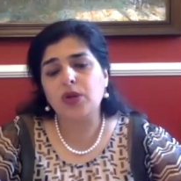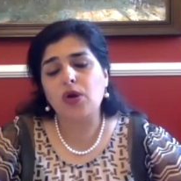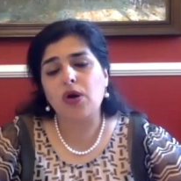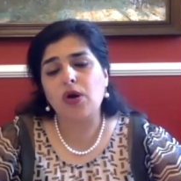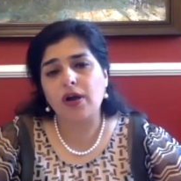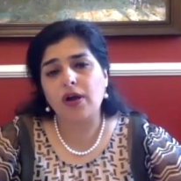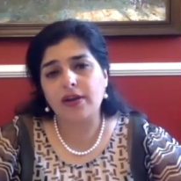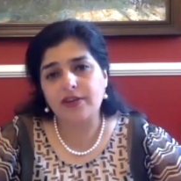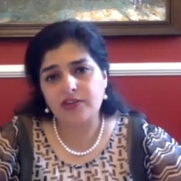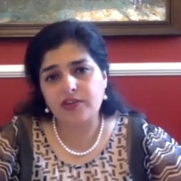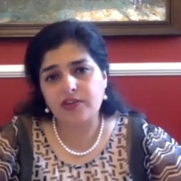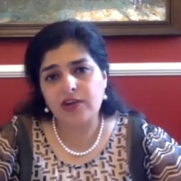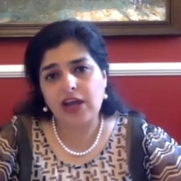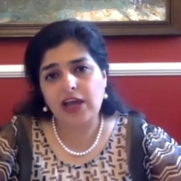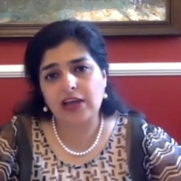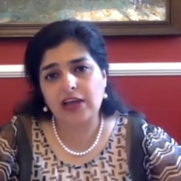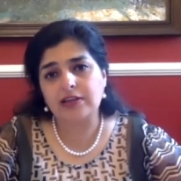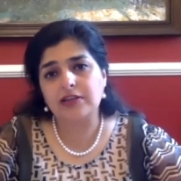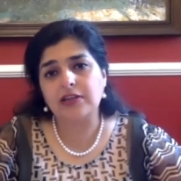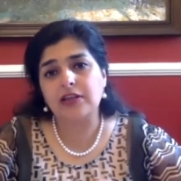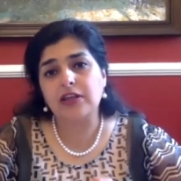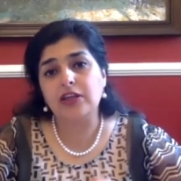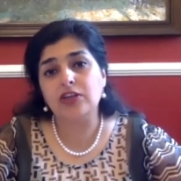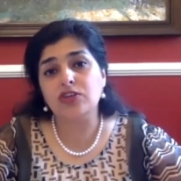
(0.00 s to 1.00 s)

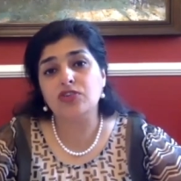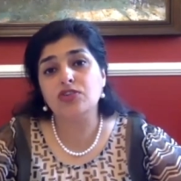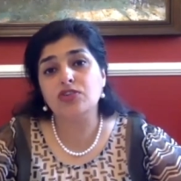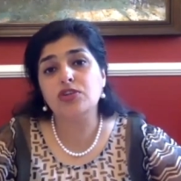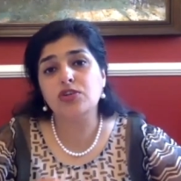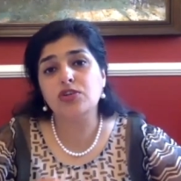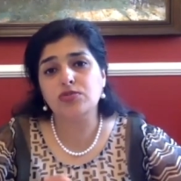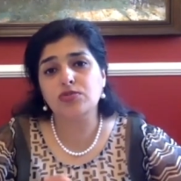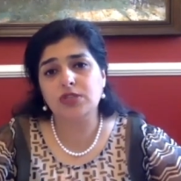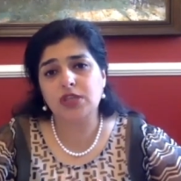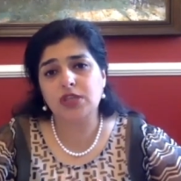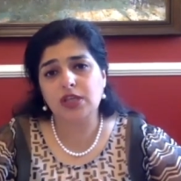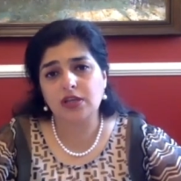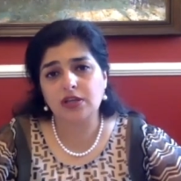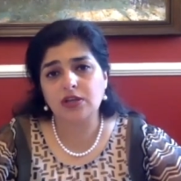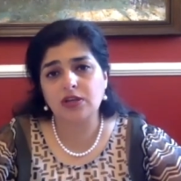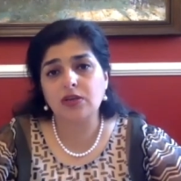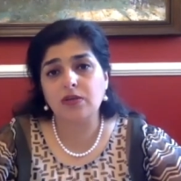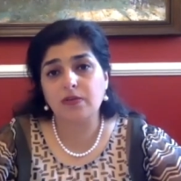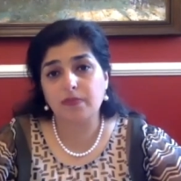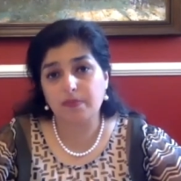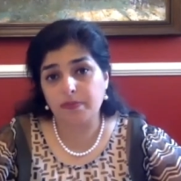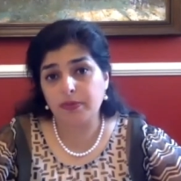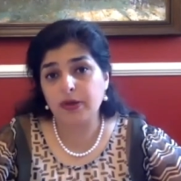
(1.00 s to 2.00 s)
contract introducing a
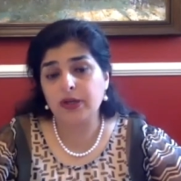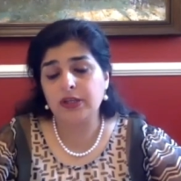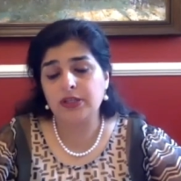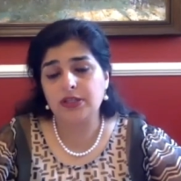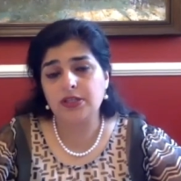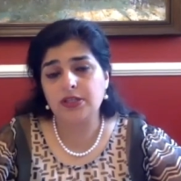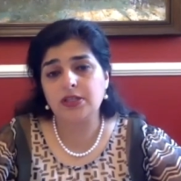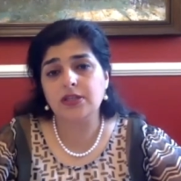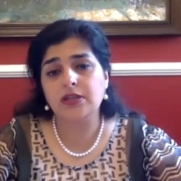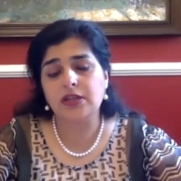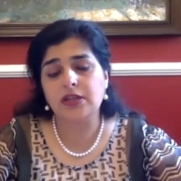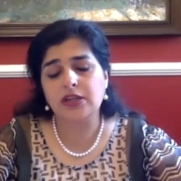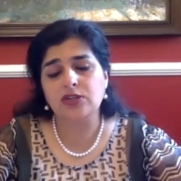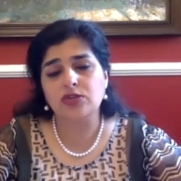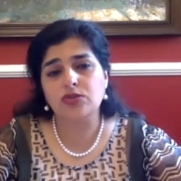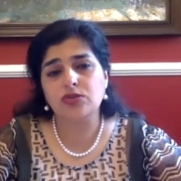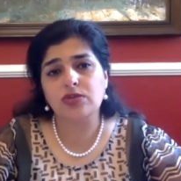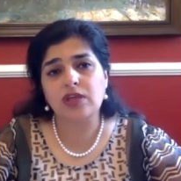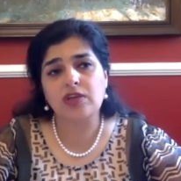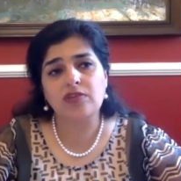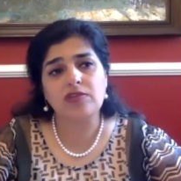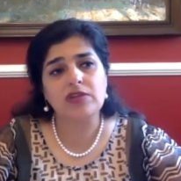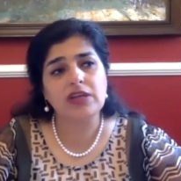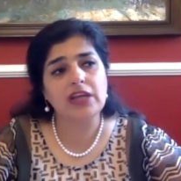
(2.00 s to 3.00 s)
person into
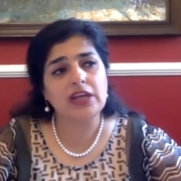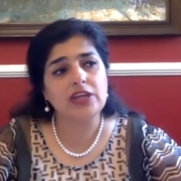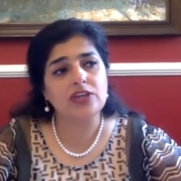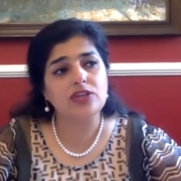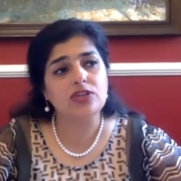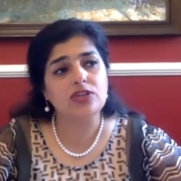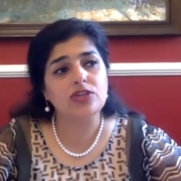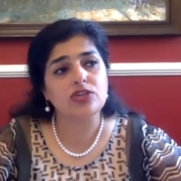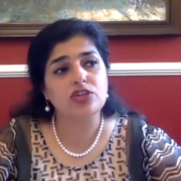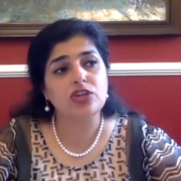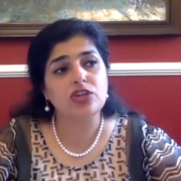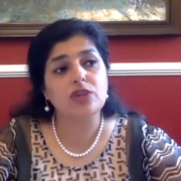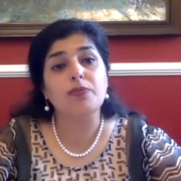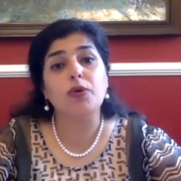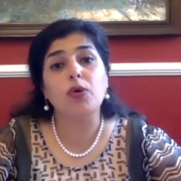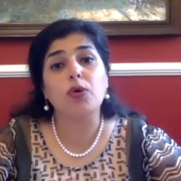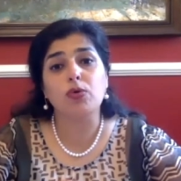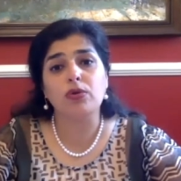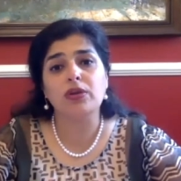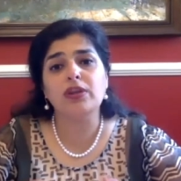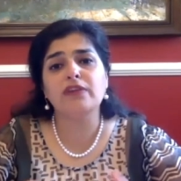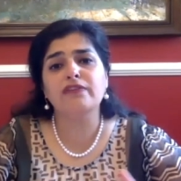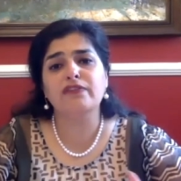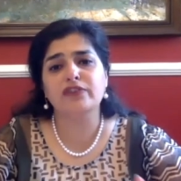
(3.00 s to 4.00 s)
their relationship
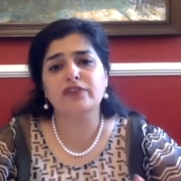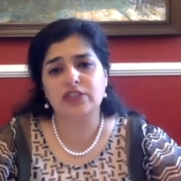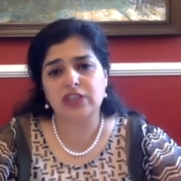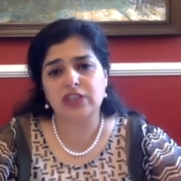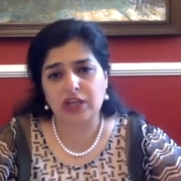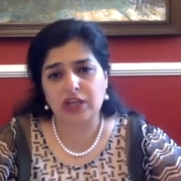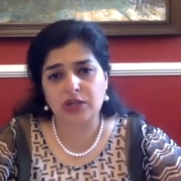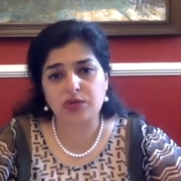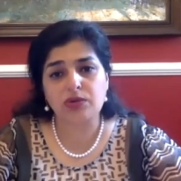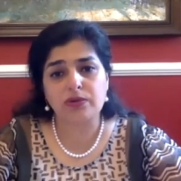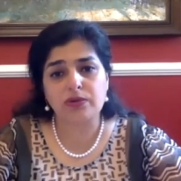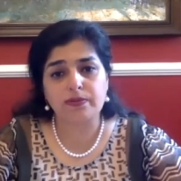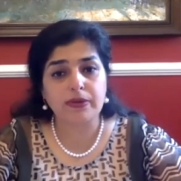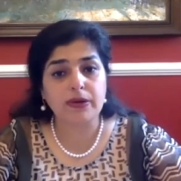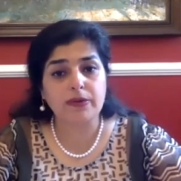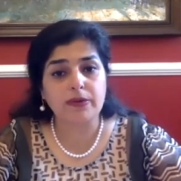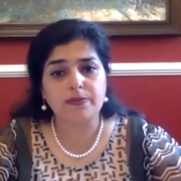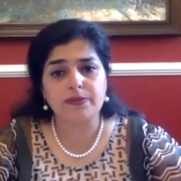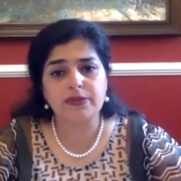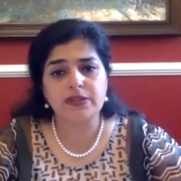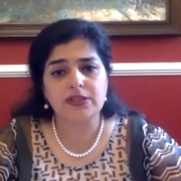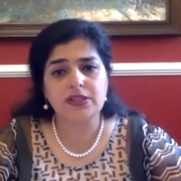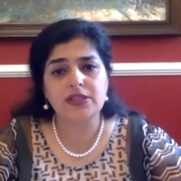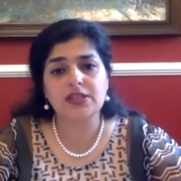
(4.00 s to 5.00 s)
only for sexual
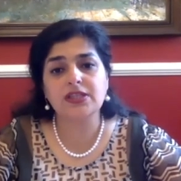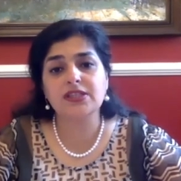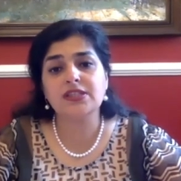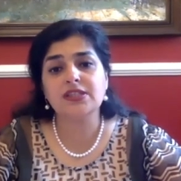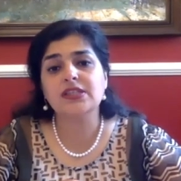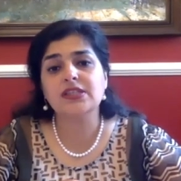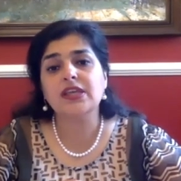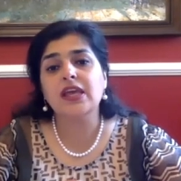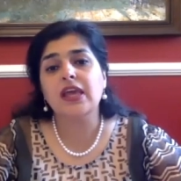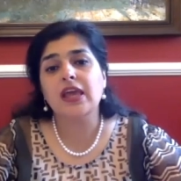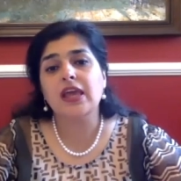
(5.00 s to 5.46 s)
purposes.